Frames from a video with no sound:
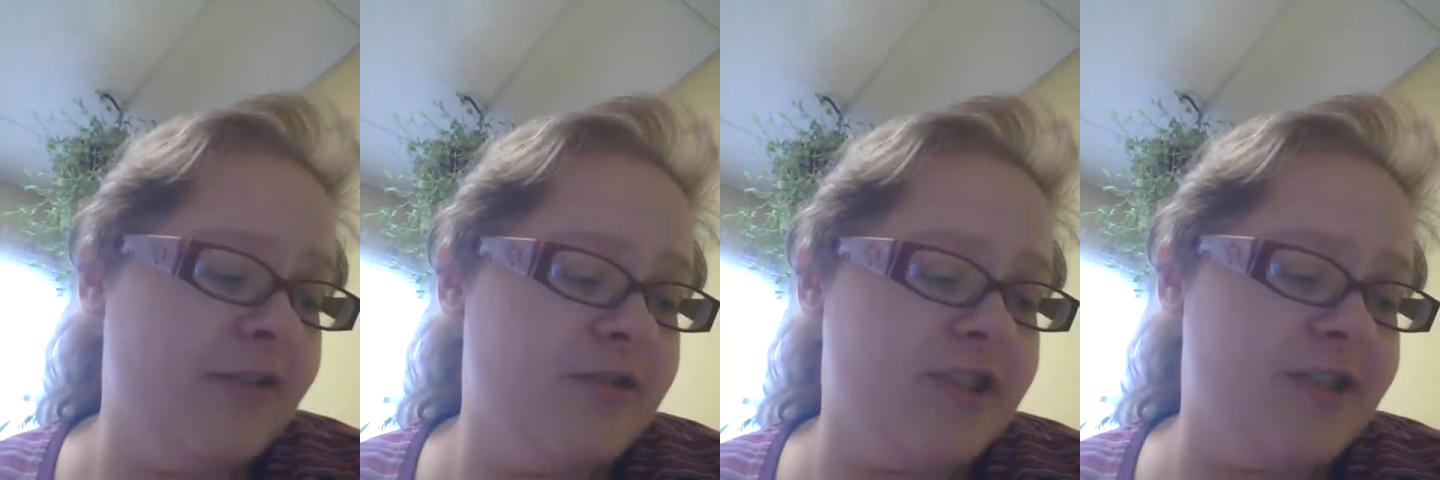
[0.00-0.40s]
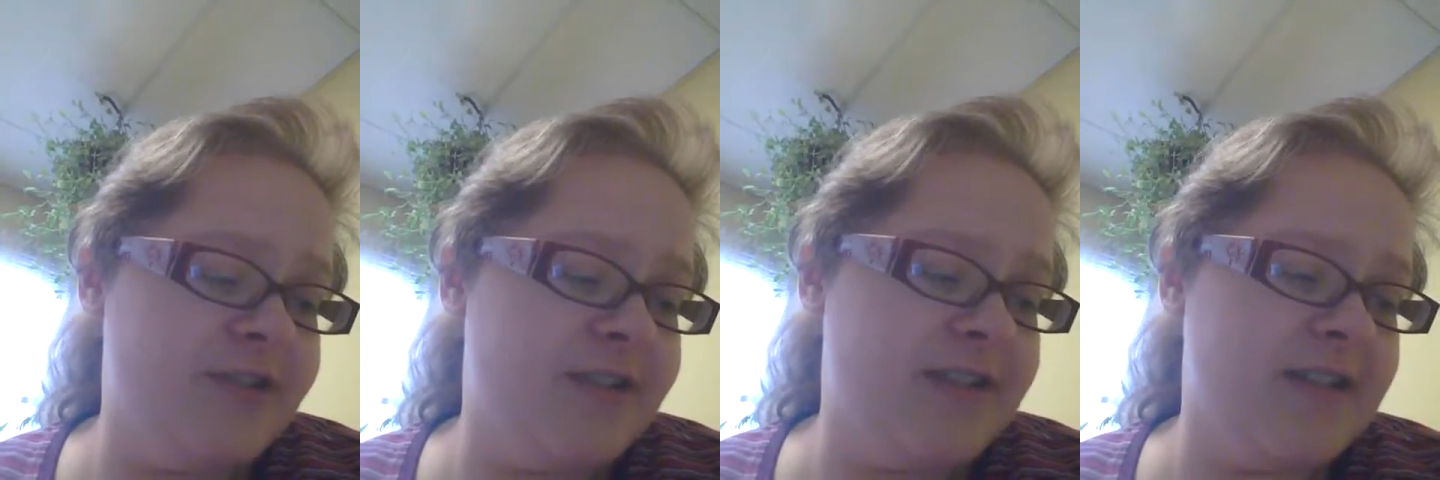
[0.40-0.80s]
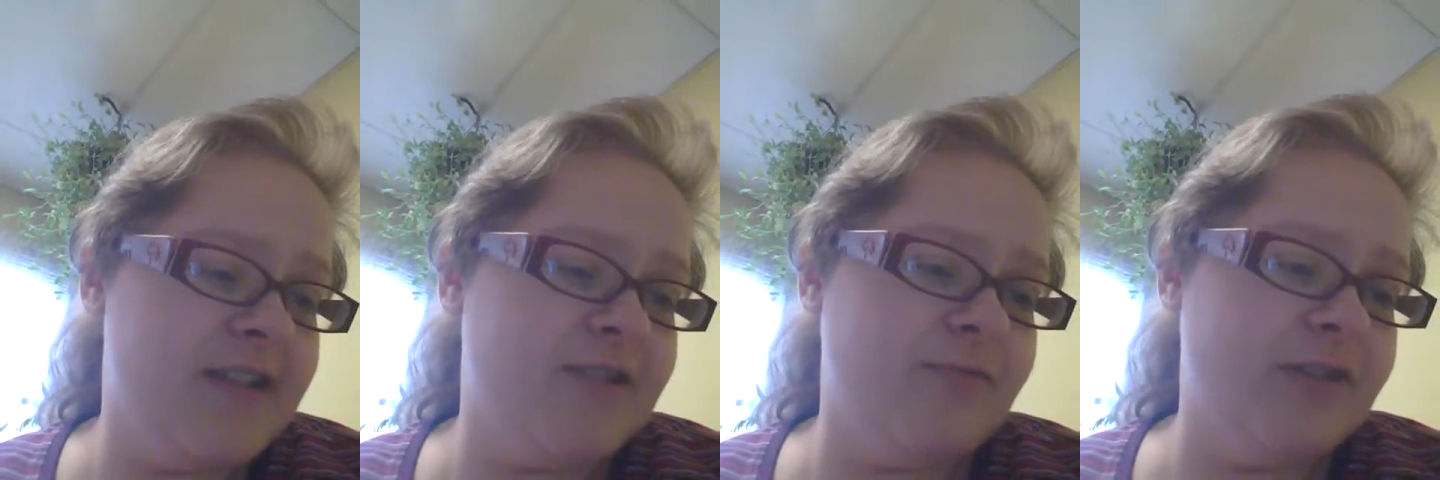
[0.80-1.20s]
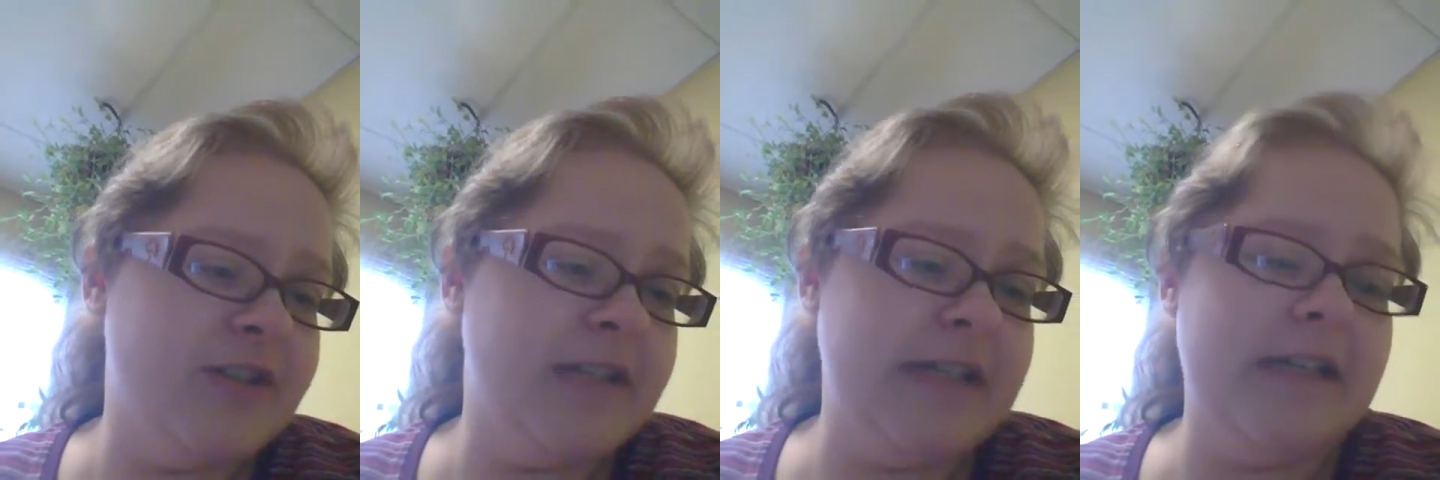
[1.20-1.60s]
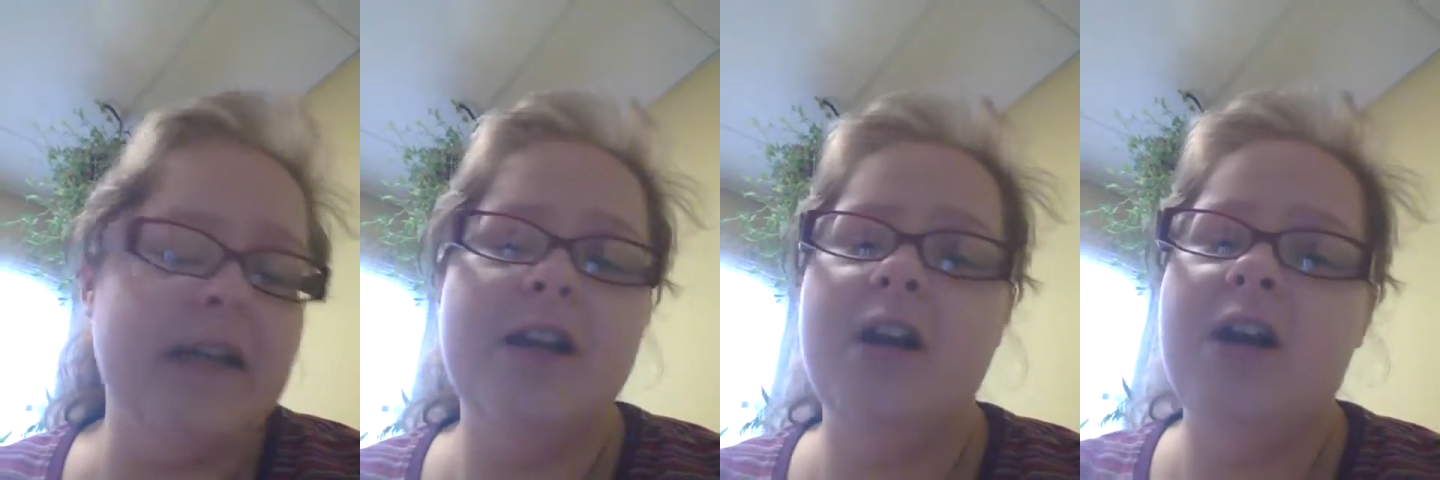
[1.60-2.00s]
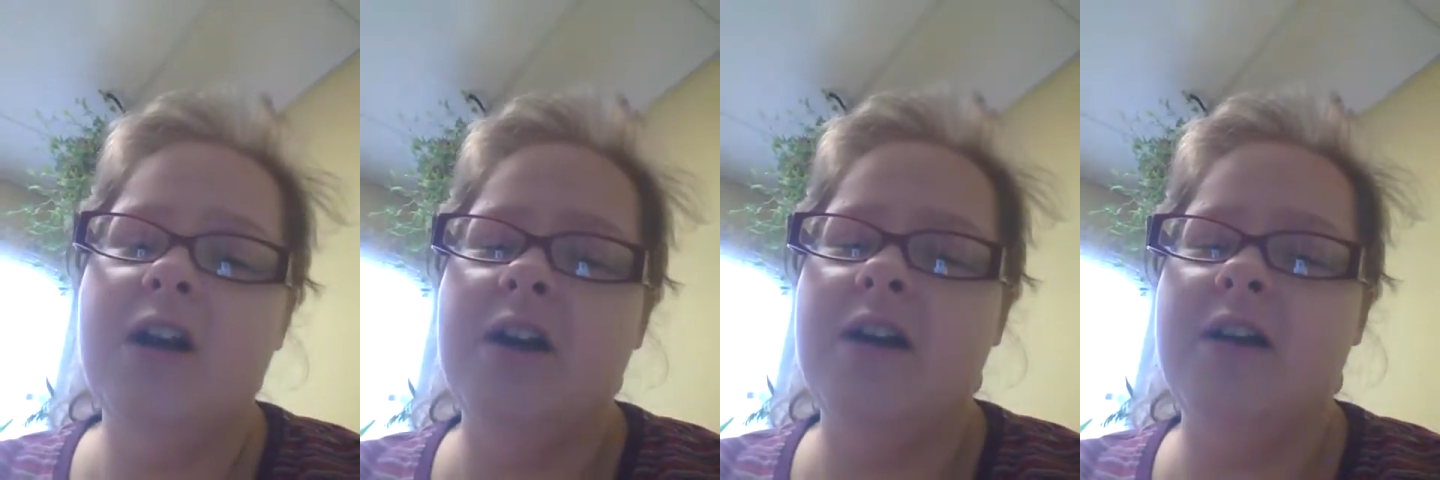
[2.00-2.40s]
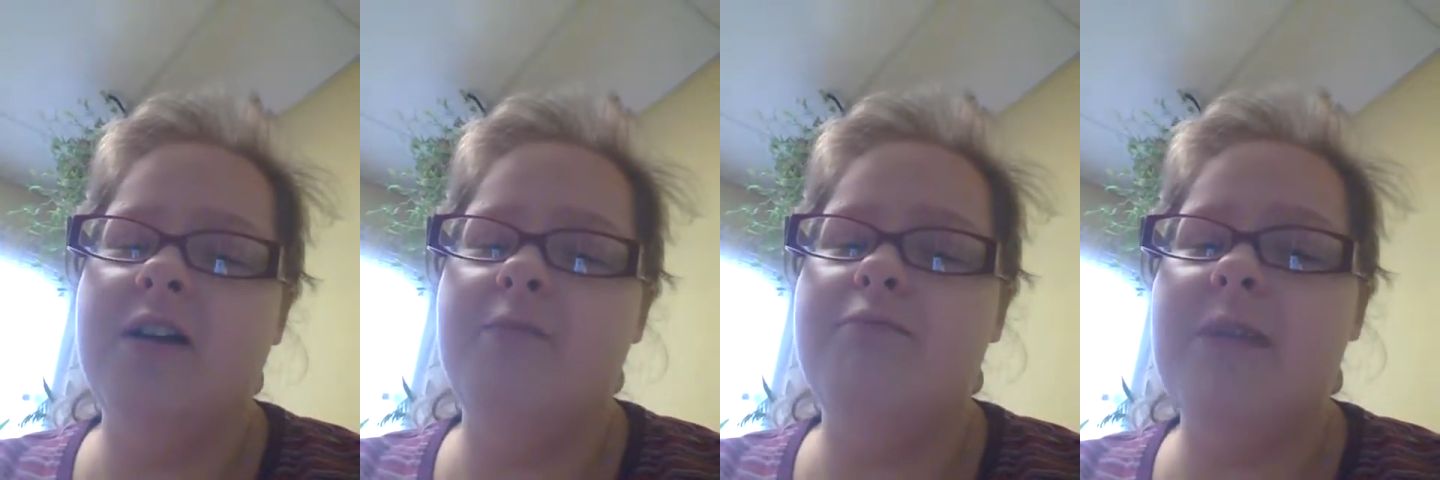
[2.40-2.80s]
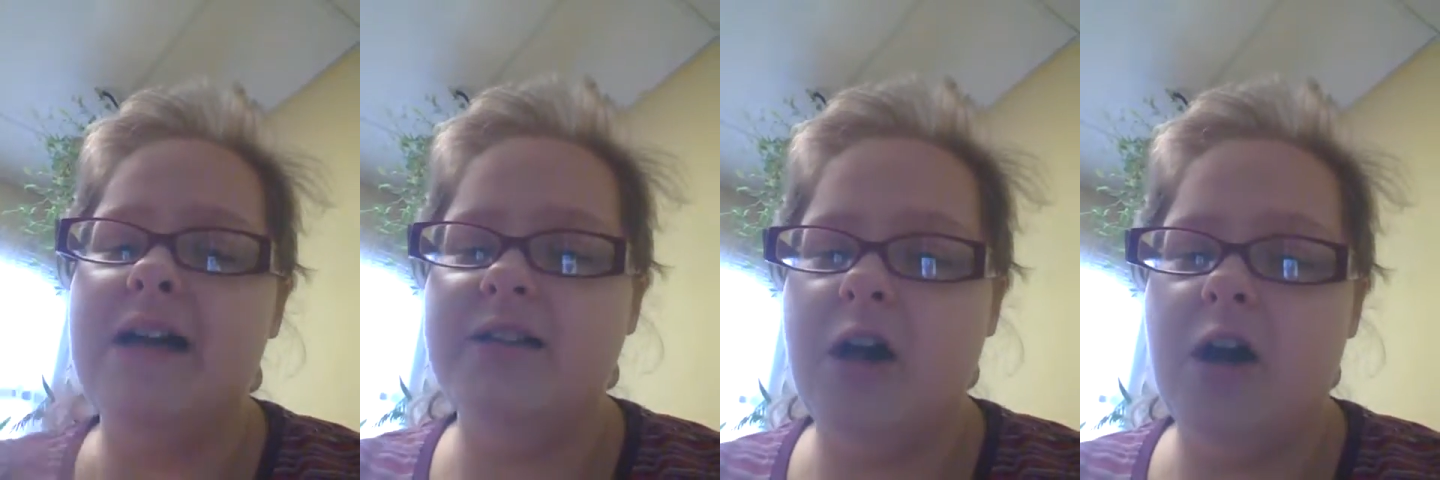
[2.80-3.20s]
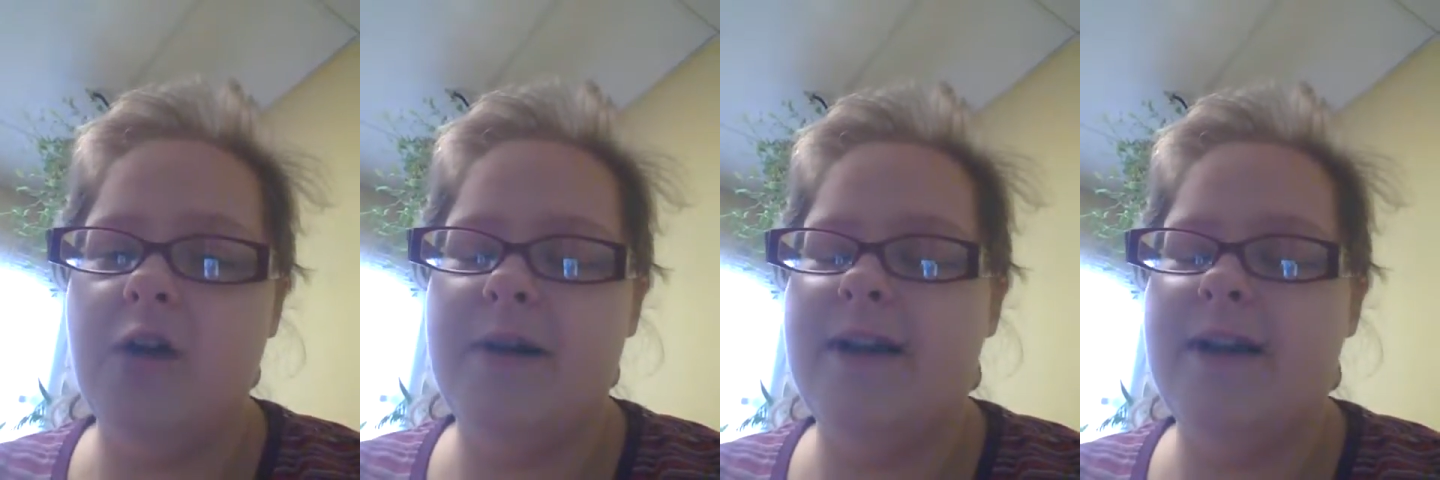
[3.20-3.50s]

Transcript: Who series is really mellow